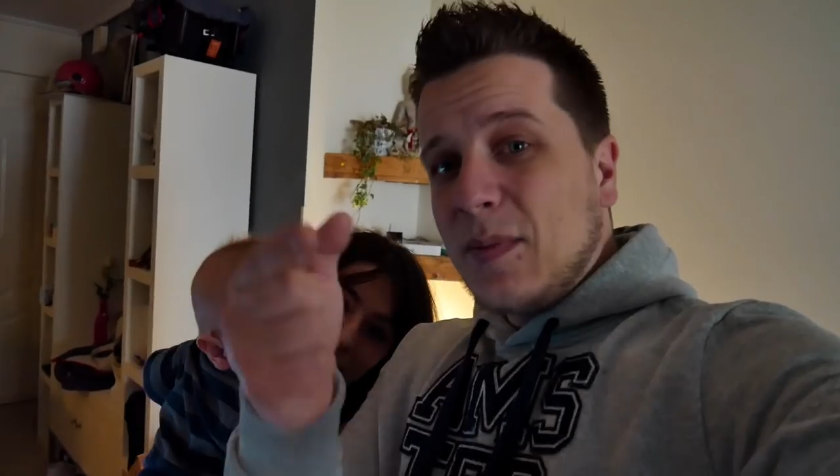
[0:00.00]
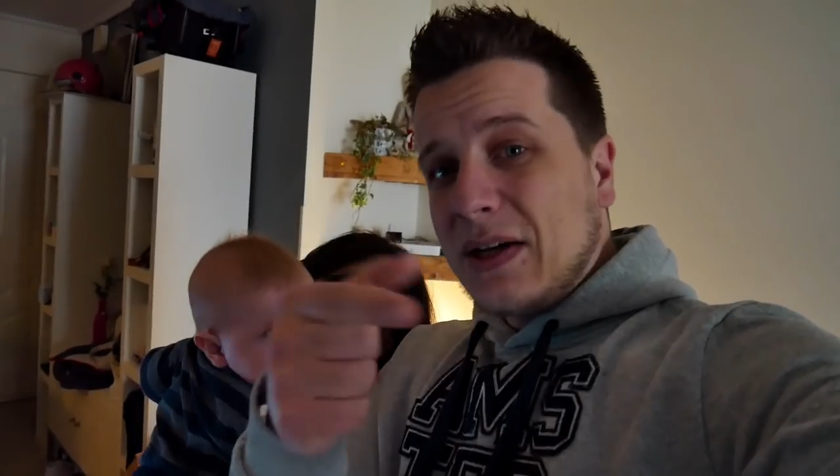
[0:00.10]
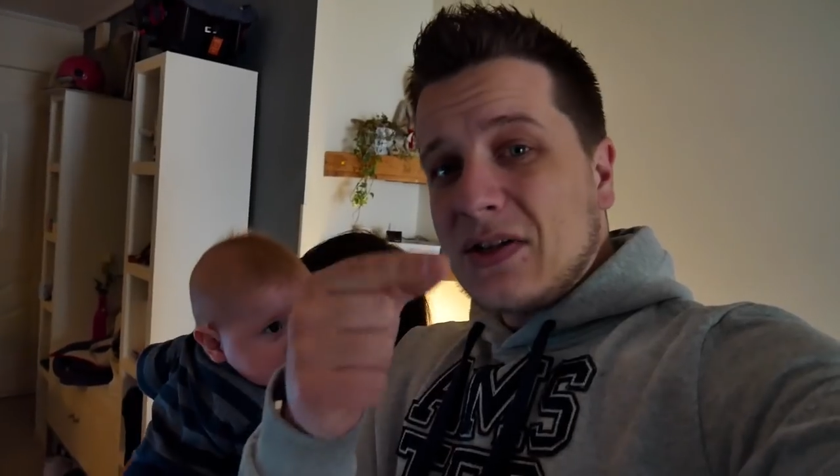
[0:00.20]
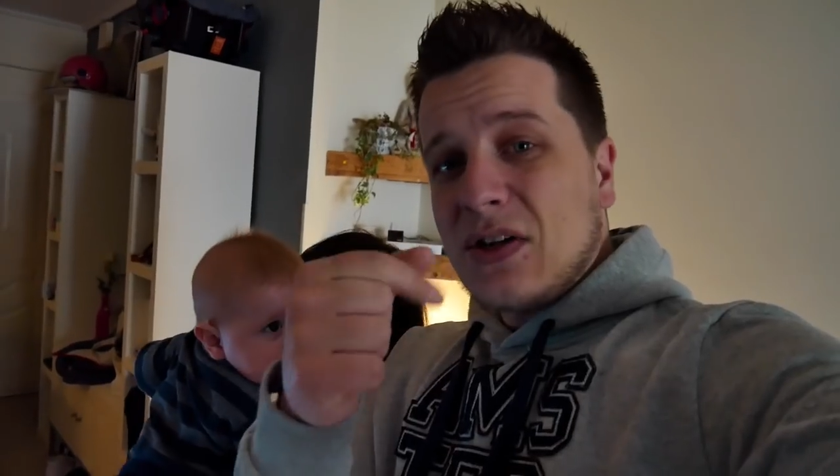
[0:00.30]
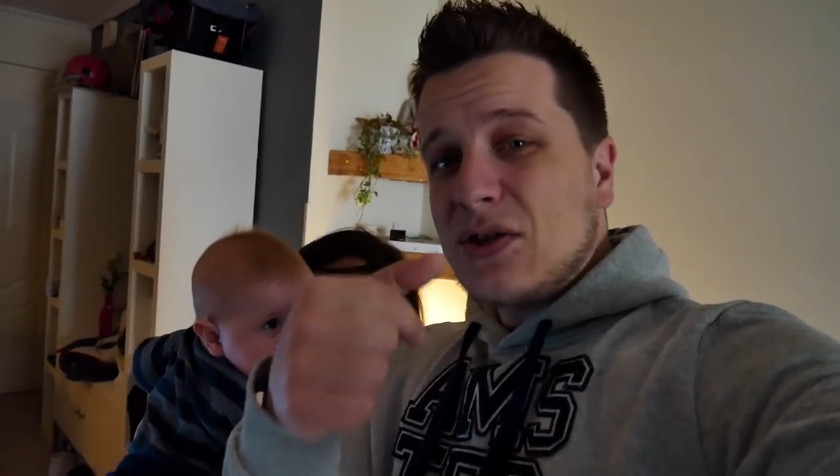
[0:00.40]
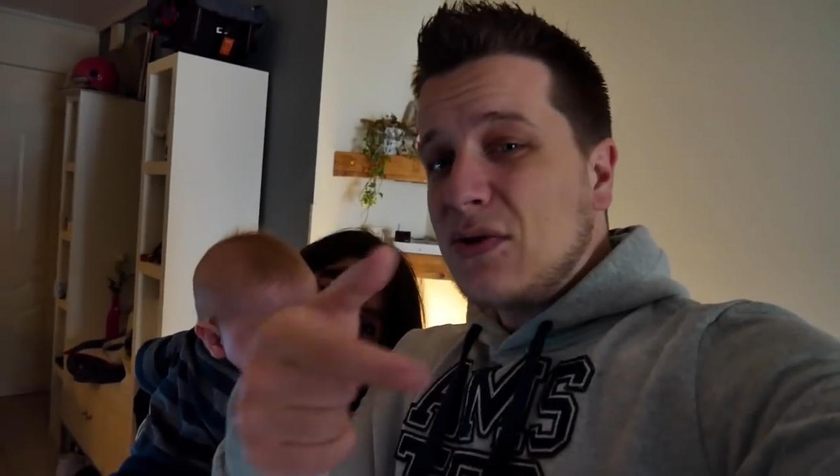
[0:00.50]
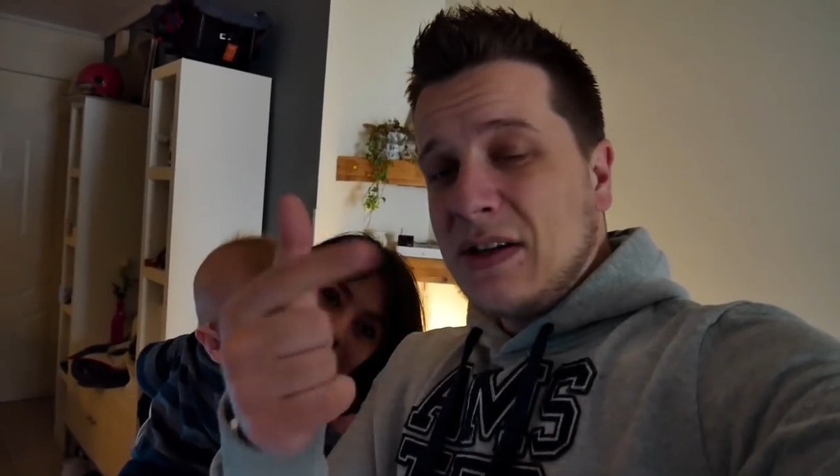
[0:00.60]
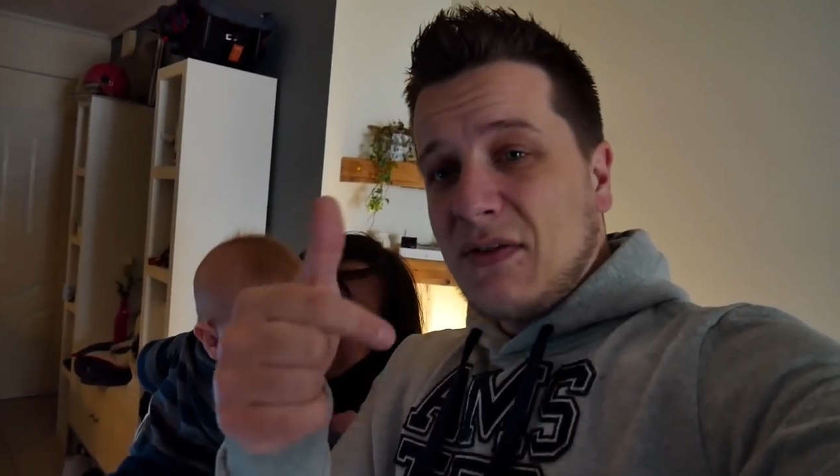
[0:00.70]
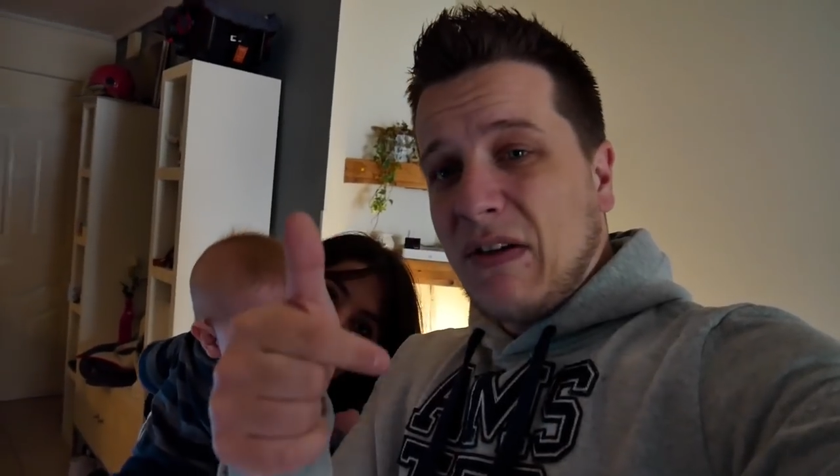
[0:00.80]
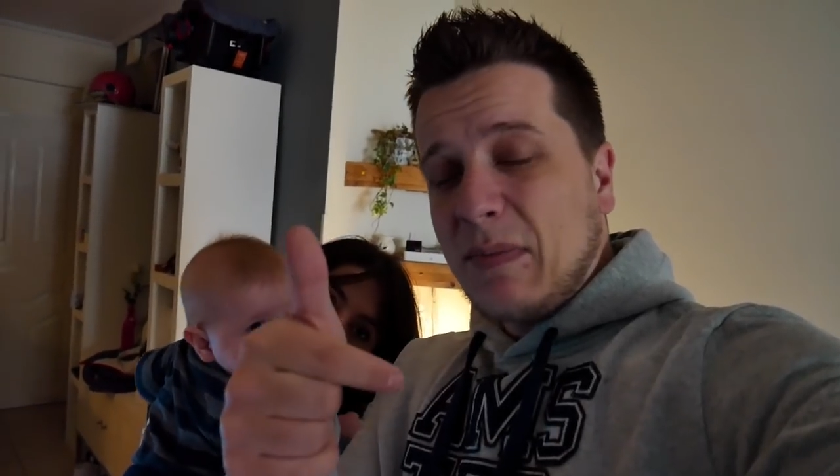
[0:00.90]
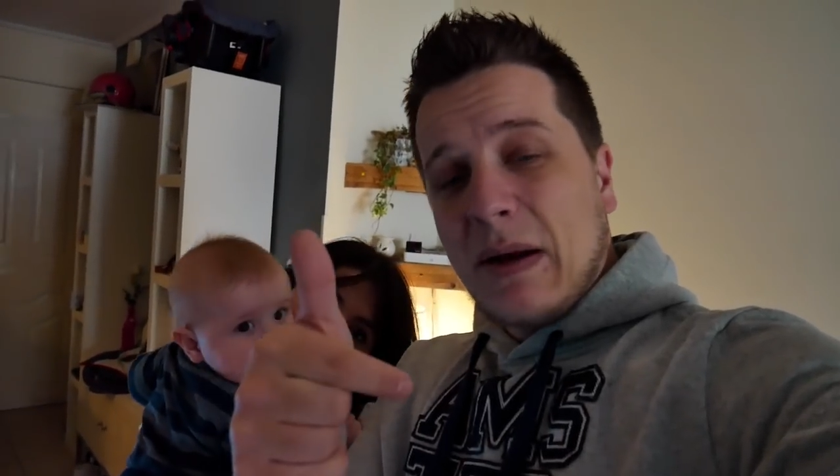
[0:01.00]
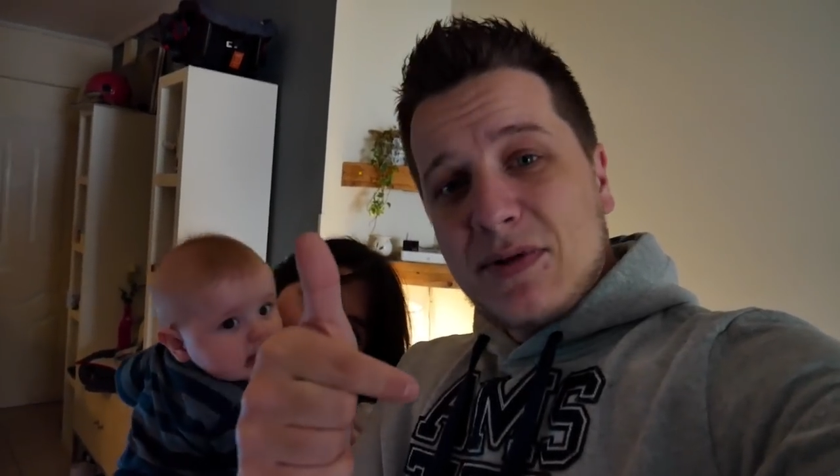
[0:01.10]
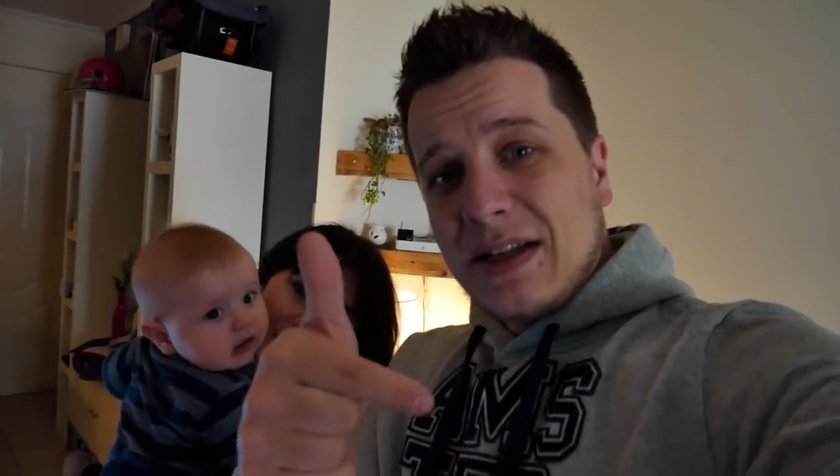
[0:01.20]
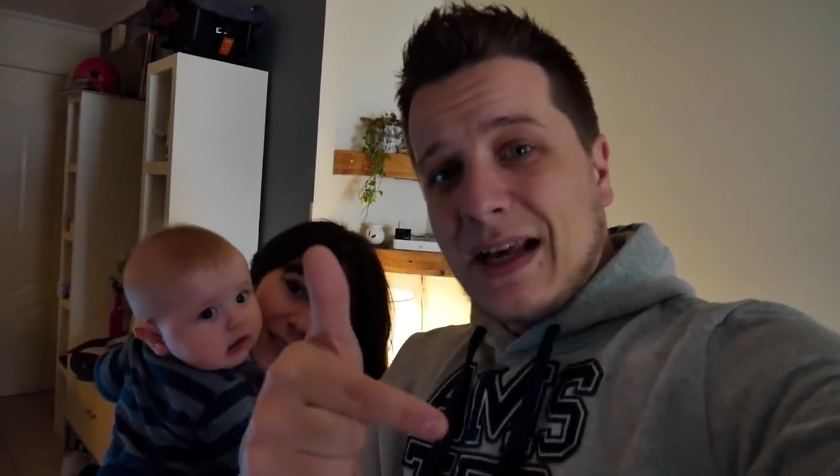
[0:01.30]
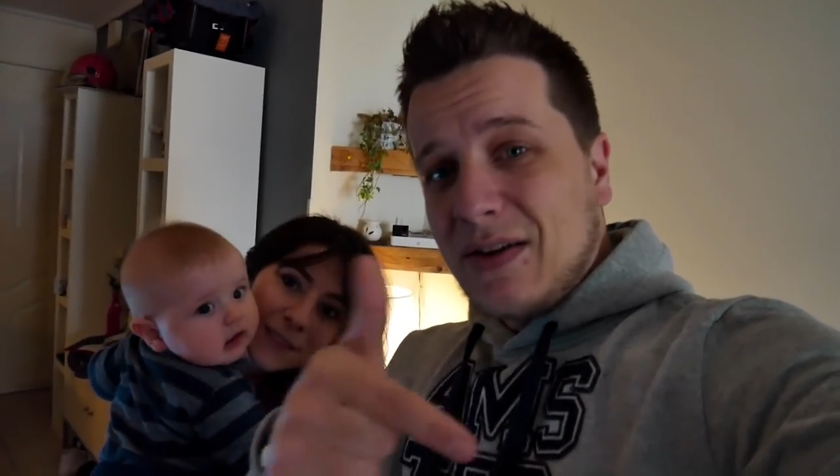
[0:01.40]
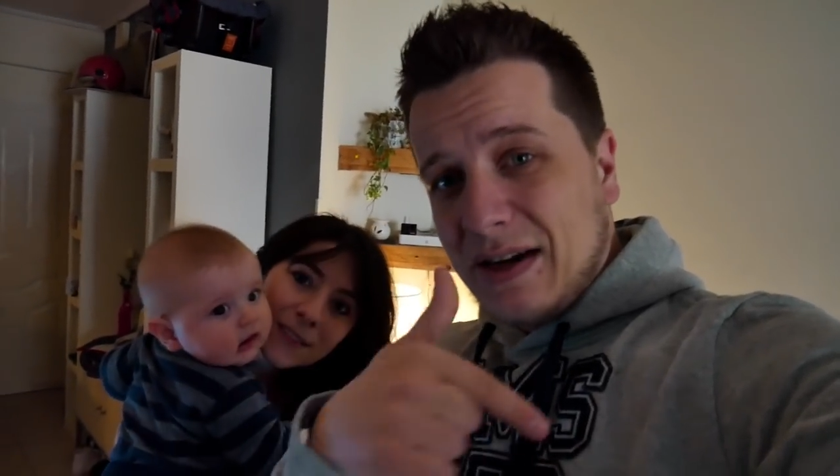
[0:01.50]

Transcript: because our screen is flipped upside down.